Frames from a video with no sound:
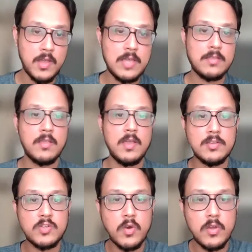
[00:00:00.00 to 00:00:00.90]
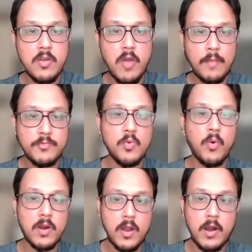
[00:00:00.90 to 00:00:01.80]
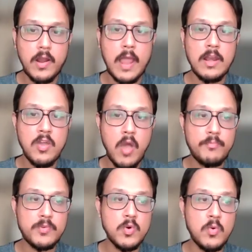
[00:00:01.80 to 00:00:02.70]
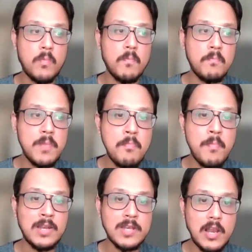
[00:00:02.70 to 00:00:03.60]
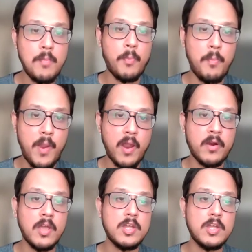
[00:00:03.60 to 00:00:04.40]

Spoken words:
Yes. So you have to work hard and you have to be mentally prepared